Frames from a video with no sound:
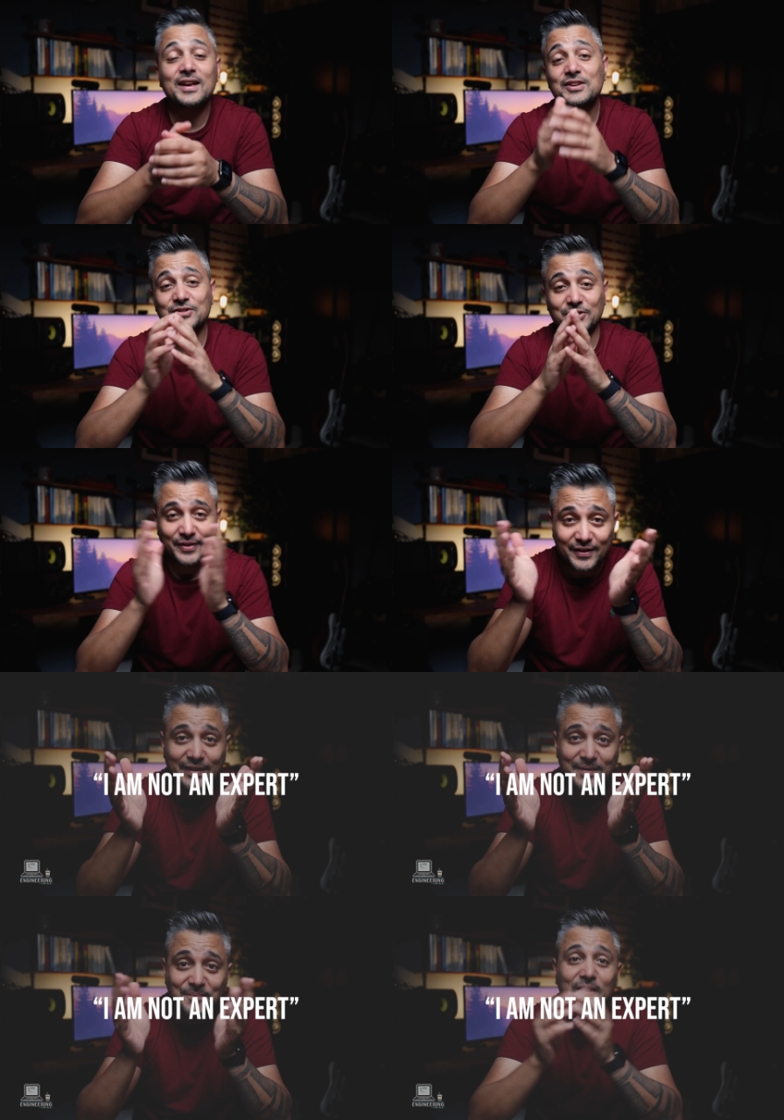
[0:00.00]
So
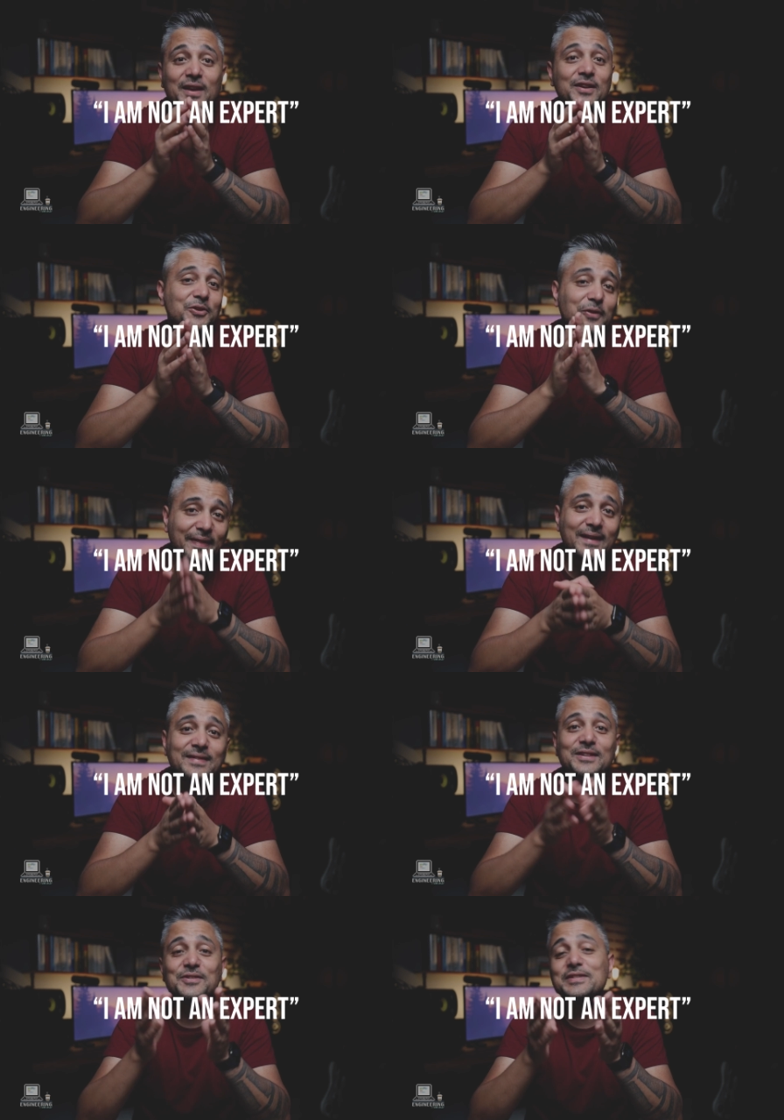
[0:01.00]
third, you think
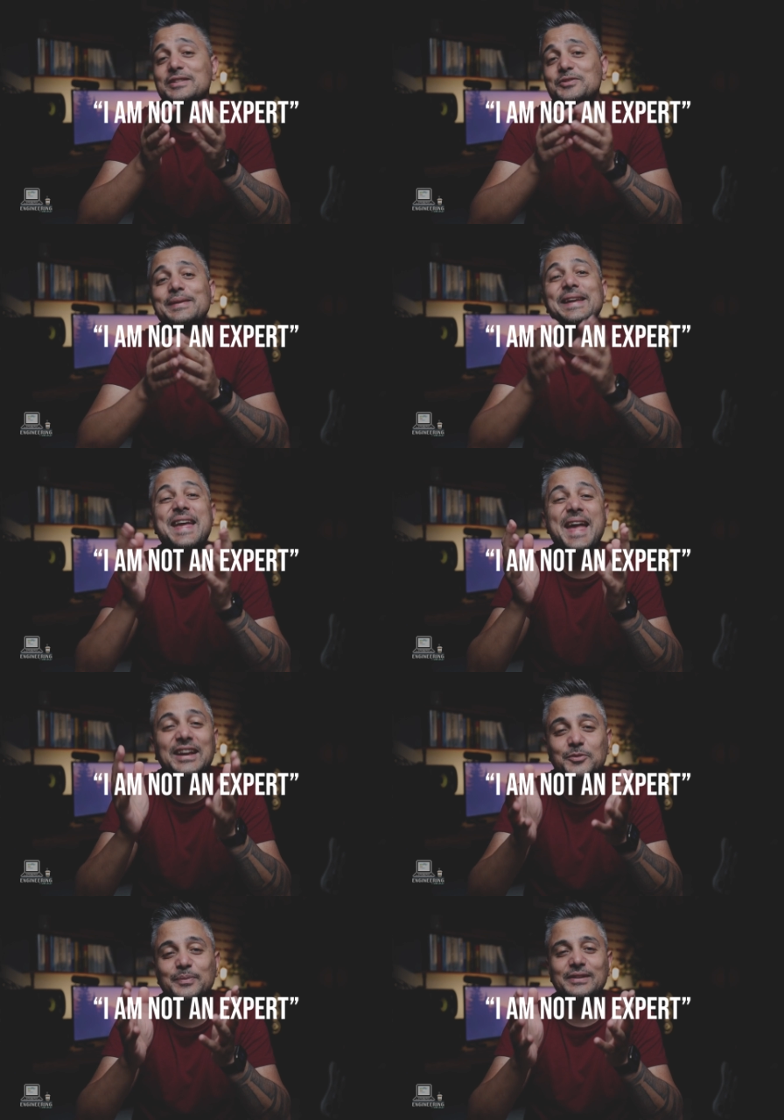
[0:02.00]
that you need to be an
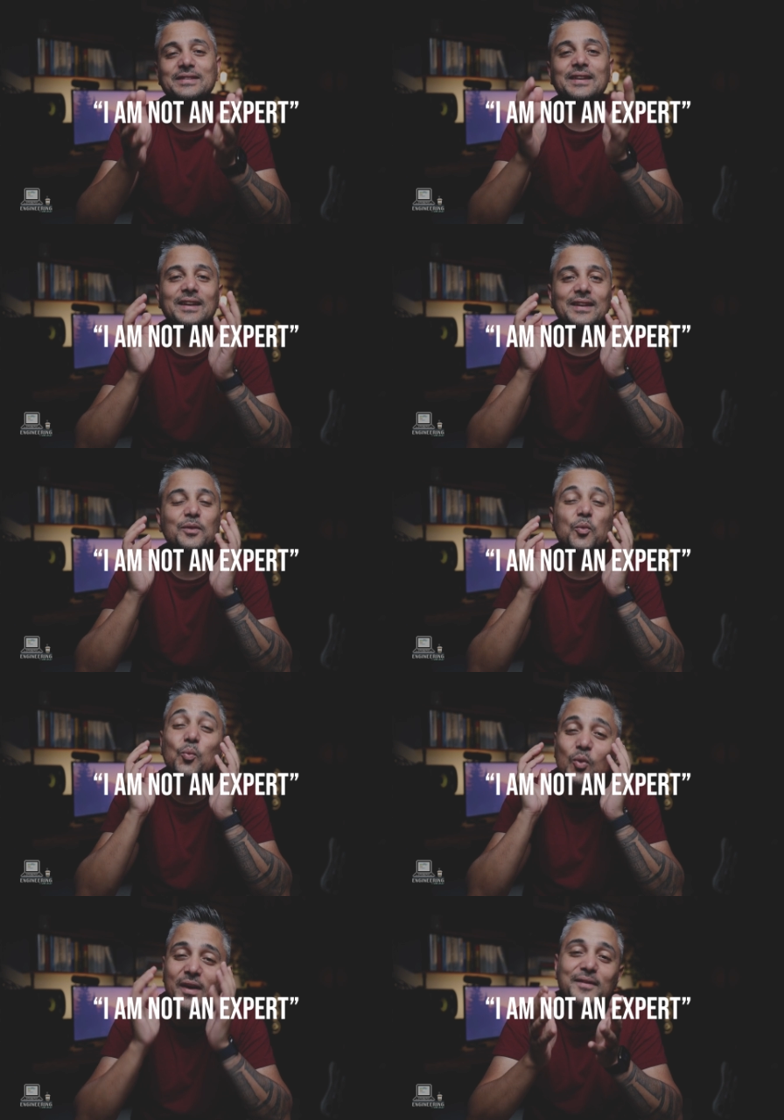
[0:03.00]
expert in
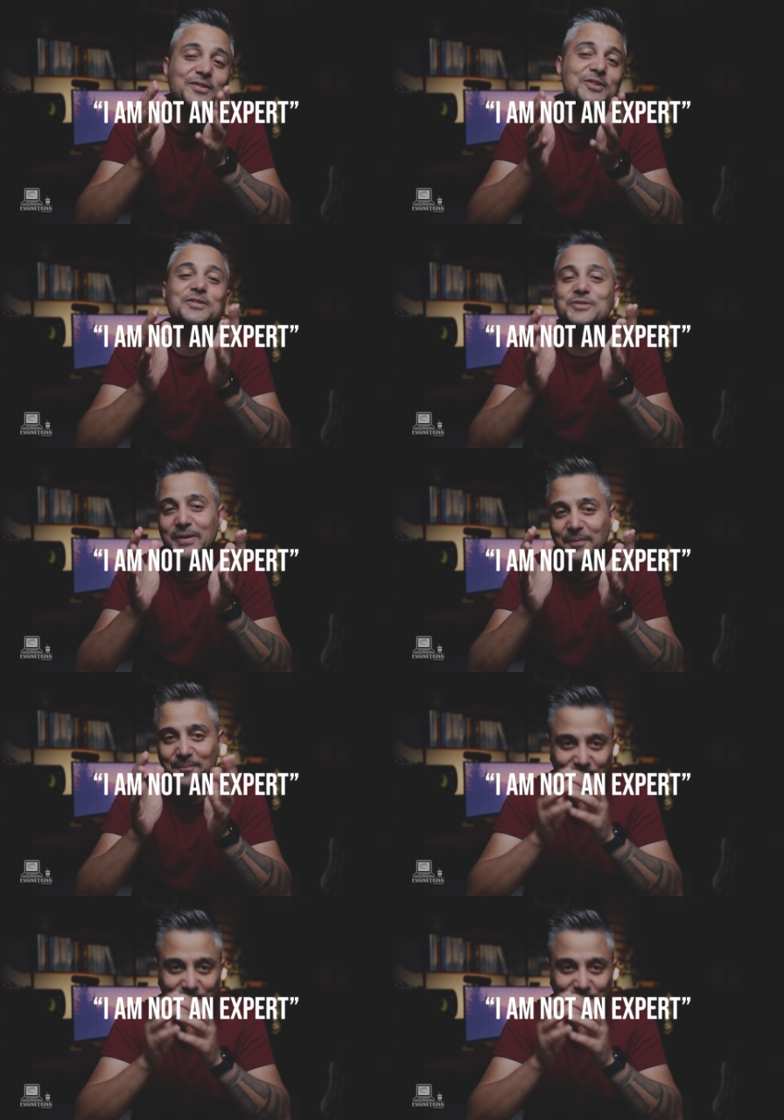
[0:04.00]
whatever you're doing.